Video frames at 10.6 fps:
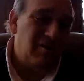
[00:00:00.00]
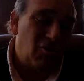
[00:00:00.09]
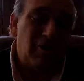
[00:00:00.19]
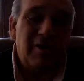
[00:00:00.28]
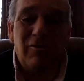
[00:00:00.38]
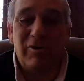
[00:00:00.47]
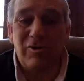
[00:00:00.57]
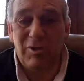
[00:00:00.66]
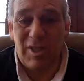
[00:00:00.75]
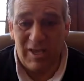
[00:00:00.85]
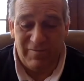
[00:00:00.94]
earlier in your
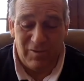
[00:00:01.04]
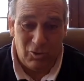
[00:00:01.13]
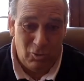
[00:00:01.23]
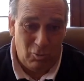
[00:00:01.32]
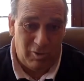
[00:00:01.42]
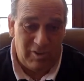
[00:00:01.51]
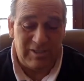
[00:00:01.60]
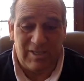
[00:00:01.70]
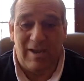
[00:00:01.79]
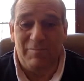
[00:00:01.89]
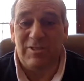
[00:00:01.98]
life, you were this
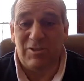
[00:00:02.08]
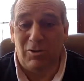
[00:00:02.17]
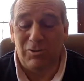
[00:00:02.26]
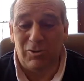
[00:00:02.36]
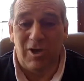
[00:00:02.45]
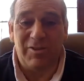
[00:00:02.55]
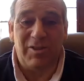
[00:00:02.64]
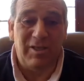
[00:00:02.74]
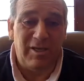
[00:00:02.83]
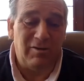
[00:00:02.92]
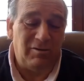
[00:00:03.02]
time the soldier, not the
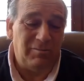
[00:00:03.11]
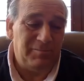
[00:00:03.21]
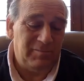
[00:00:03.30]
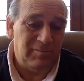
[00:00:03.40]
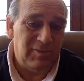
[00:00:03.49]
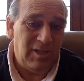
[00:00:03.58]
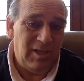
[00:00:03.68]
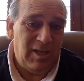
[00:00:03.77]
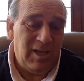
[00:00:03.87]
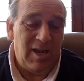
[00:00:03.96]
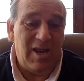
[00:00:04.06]
leader.
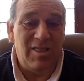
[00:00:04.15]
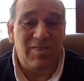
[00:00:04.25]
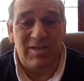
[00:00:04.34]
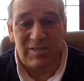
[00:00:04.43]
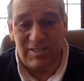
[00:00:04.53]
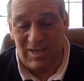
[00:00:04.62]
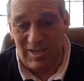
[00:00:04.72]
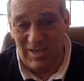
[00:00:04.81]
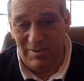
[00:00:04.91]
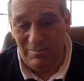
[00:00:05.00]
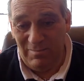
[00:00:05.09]
And this
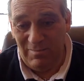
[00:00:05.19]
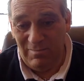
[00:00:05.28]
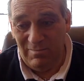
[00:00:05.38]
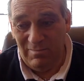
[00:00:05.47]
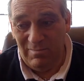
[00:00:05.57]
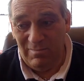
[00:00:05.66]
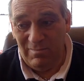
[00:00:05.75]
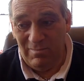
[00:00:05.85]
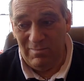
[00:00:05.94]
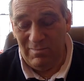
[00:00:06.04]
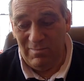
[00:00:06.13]
time,
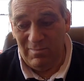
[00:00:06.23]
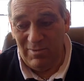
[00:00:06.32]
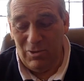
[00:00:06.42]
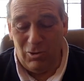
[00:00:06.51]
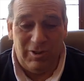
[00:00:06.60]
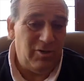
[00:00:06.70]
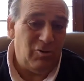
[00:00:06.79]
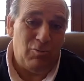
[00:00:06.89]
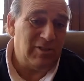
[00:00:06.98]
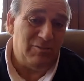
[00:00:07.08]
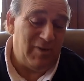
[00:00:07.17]
your leader
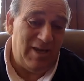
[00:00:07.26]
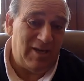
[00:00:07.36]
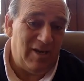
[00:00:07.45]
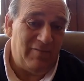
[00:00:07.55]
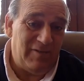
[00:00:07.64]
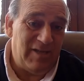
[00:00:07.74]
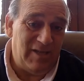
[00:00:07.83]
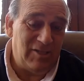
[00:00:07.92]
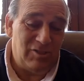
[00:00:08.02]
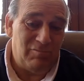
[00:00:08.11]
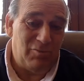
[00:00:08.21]
wasn't paying enough
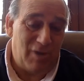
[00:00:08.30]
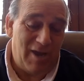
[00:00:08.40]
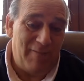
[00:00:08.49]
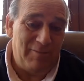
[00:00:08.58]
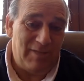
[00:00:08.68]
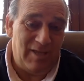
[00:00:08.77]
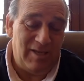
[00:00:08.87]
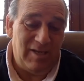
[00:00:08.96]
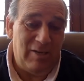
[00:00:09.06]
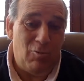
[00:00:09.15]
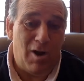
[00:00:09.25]
attention, perhaps,
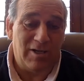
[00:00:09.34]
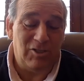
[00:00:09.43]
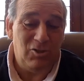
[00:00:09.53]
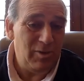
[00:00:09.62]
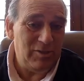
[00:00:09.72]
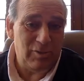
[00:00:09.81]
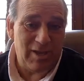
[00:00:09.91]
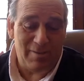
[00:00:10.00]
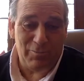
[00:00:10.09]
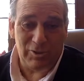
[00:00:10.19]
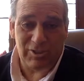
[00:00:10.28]
and he walks you into an
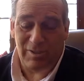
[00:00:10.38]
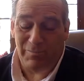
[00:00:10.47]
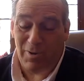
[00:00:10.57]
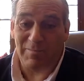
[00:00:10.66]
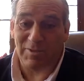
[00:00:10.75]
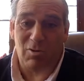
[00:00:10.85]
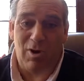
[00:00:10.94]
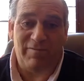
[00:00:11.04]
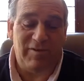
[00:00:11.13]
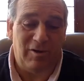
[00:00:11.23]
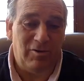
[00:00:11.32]
ambush and the bombs go
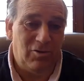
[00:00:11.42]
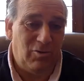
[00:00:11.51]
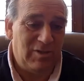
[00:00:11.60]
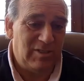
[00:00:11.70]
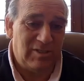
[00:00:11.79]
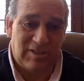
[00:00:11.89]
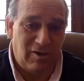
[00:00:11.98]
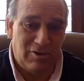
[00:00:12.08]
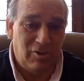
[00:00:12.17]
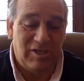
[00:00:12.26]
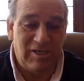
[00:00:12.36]
off near you and scare
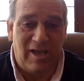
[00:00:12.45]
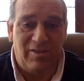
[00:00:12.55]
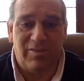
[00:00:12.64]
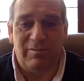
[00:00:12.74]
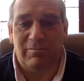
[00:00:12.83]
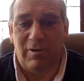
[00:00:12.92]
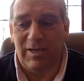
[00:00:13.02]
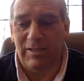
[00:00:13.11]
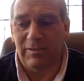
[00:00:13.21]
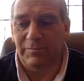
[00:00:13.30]
you to death, right?